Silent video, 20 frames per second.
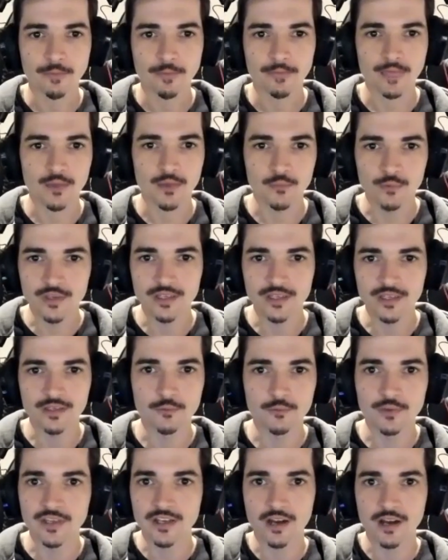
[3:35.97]
We
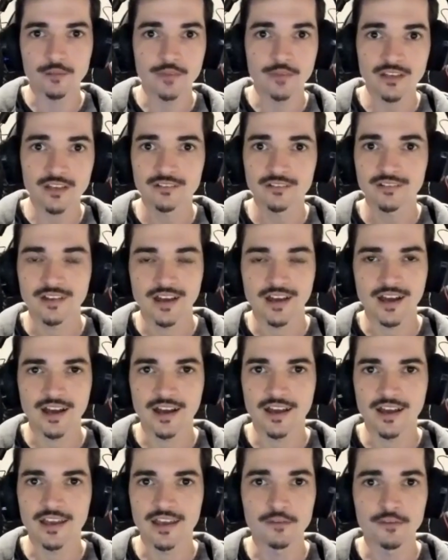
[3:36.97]
we come in
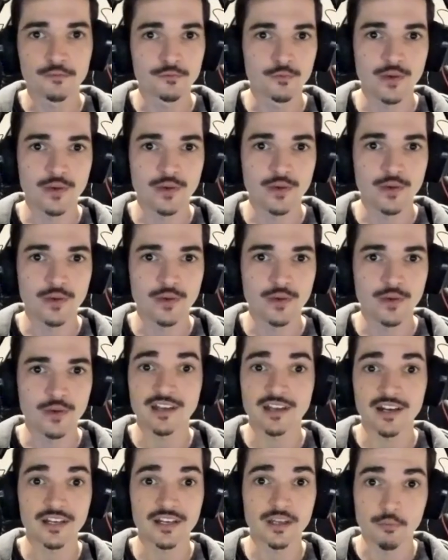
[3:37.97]
uh, if we're
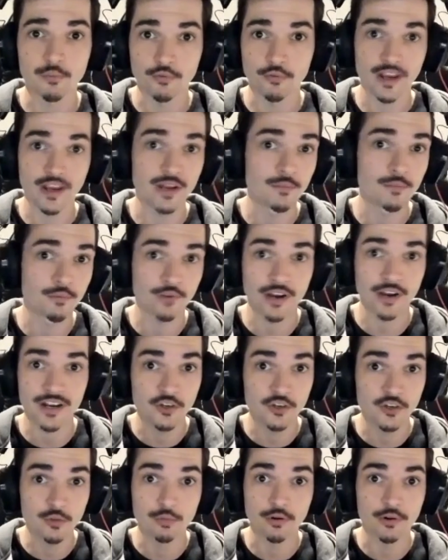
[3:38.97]
starting a brand brand
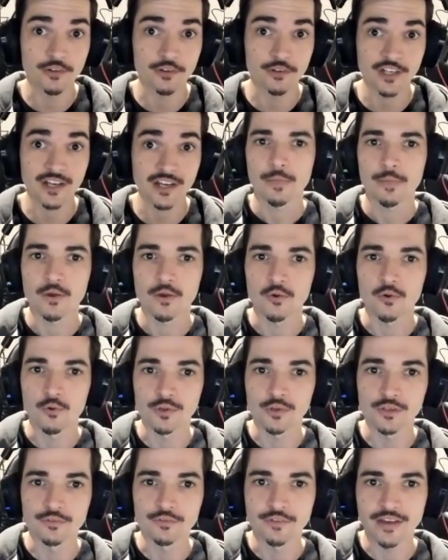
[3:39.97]
new project.
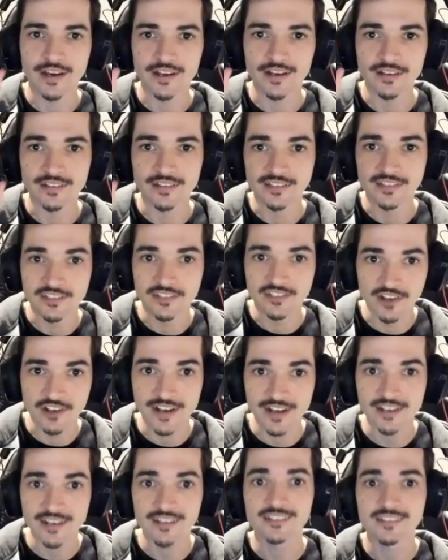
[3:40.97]
All of our
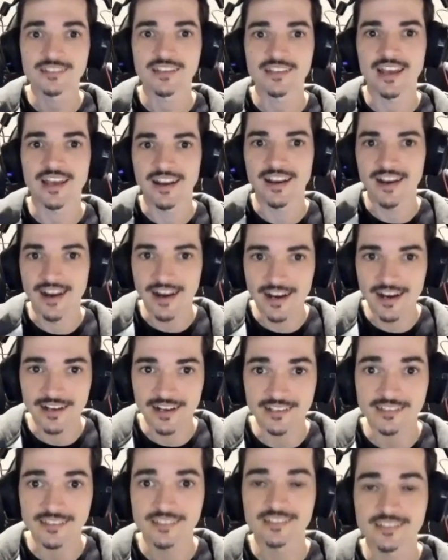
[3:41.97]
designers and
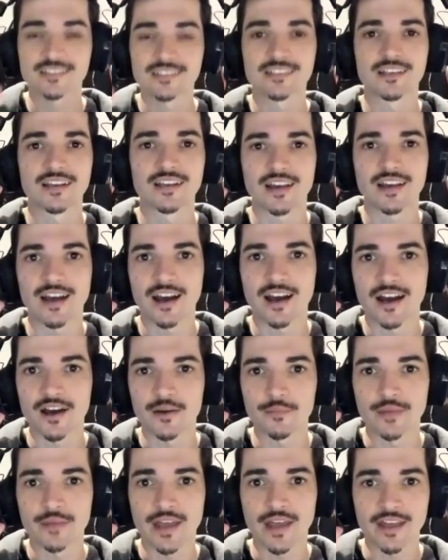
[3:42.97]
artists
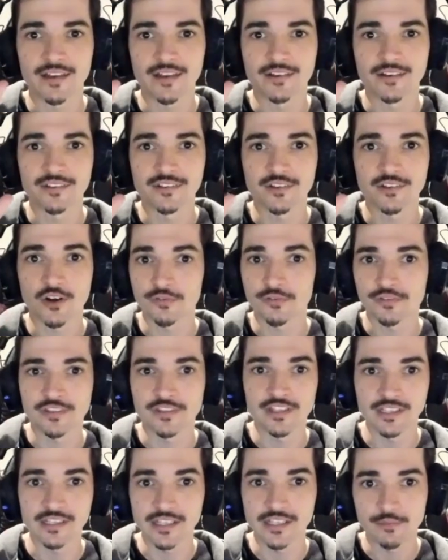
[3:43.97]
um, and often
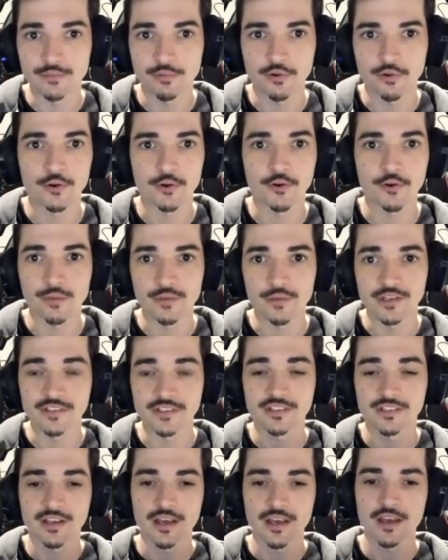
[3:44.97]
the lead
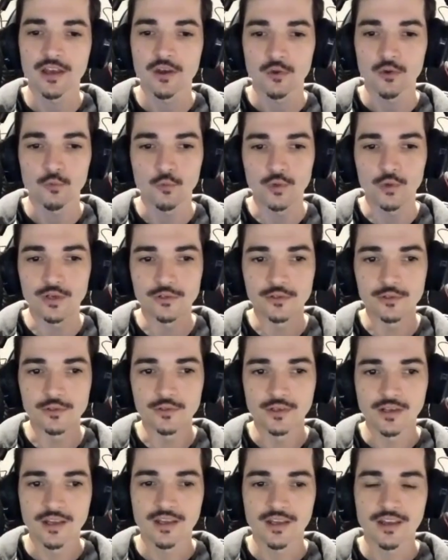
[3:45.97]
programmers will
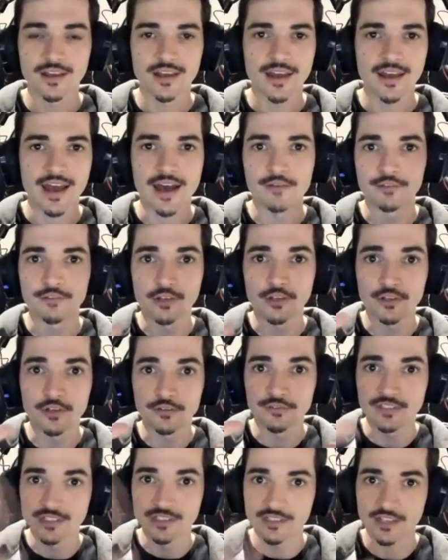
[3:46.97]
have a lot
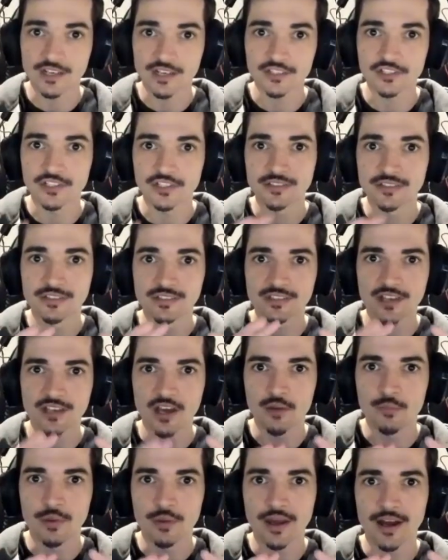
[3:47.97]
of discussions
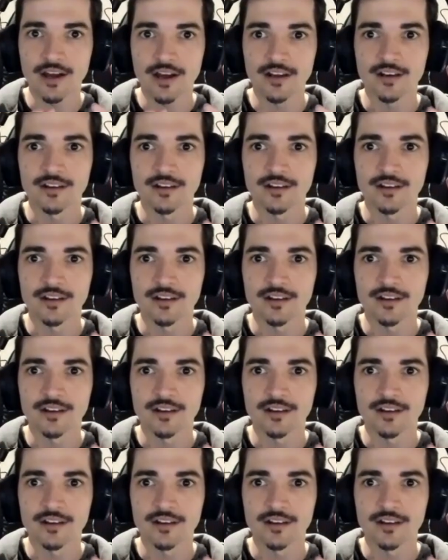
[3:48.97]
about